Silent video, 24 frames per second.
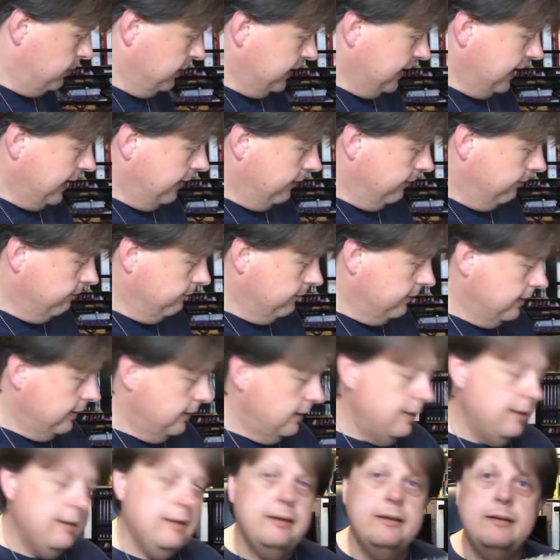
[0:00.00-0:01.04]
But yeah,
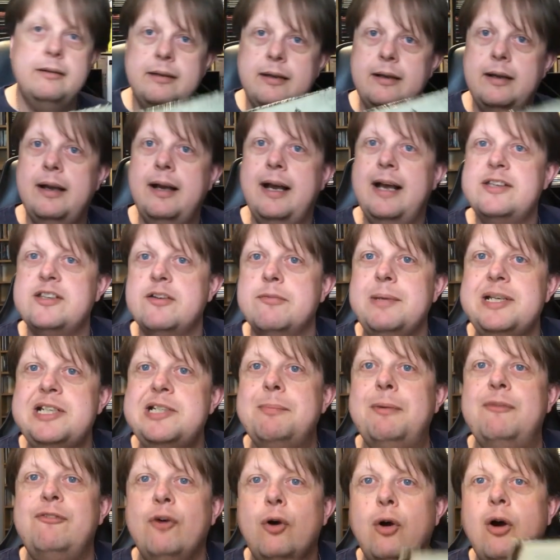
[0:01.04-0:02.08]
as I've
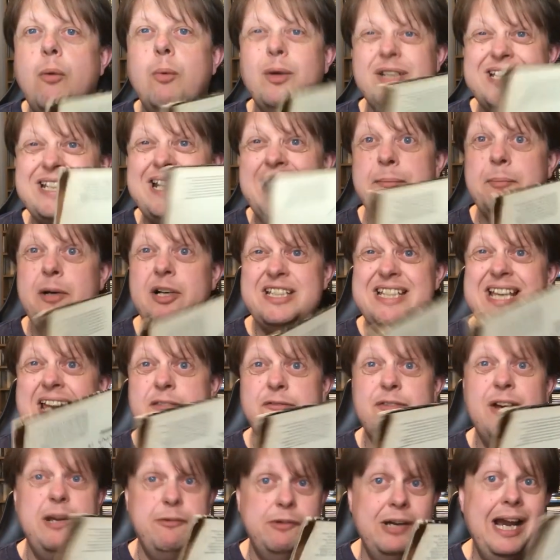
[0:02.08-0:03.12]
mentioned before, I want to get my
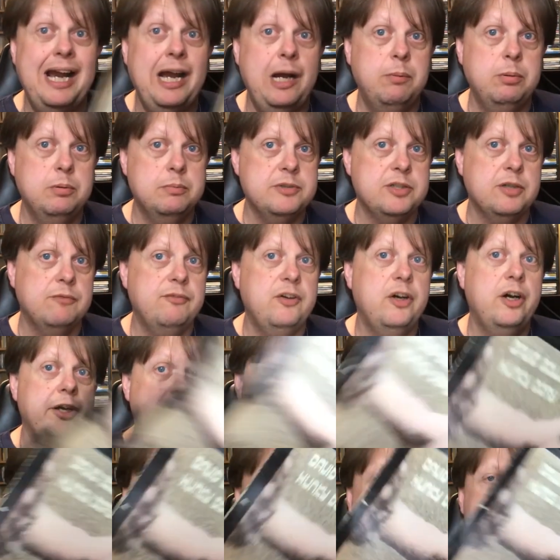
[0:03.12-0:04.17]
10 favourite albums on
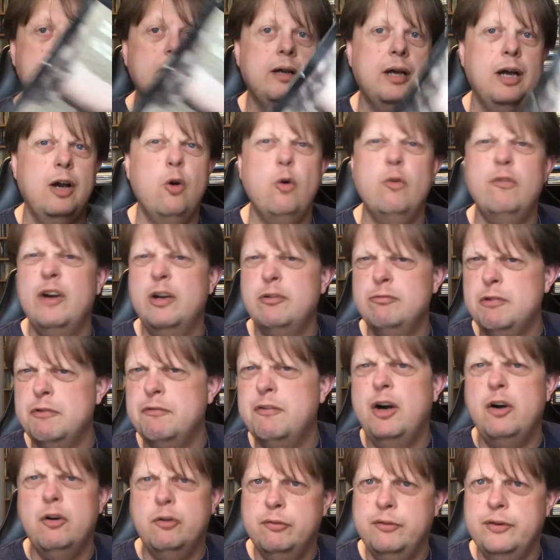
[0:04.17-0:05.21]
vinyl, although
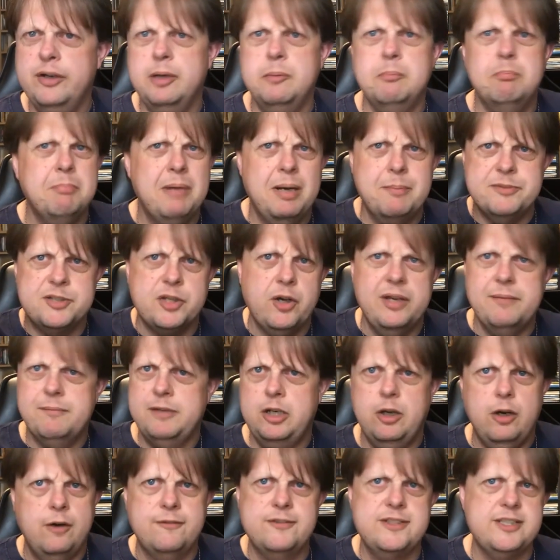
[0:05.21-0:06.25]
Revolver, Mum's got in
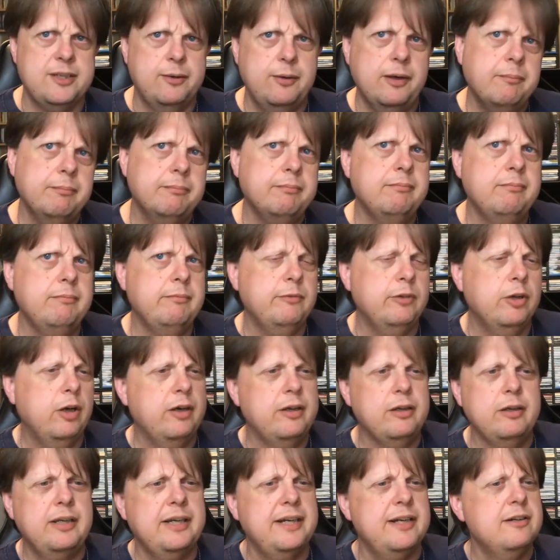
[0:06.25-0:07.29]
my loft, so I'm
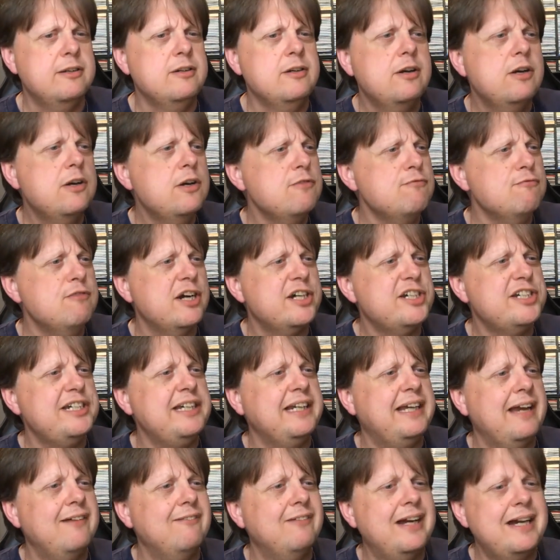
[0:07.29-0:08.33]
not in a
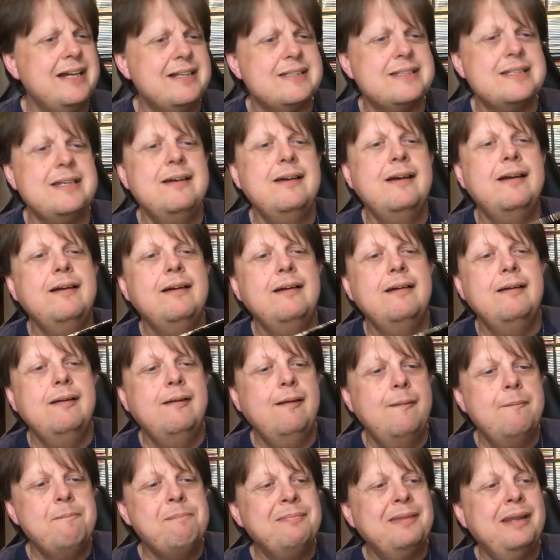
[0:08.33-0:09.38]
rush to get that.
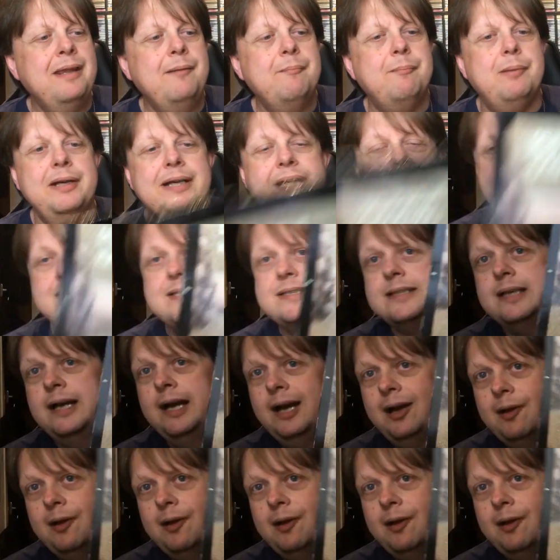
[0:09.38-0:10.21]
But yes,